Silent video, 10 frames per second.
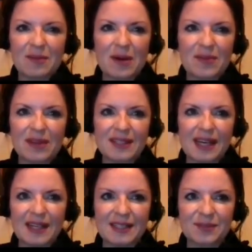I remember the
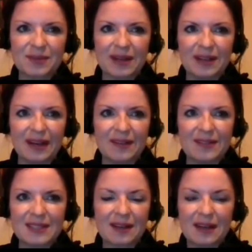days when I
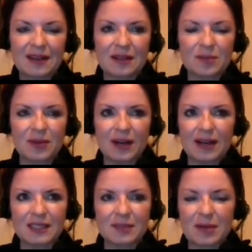was in clinical practice,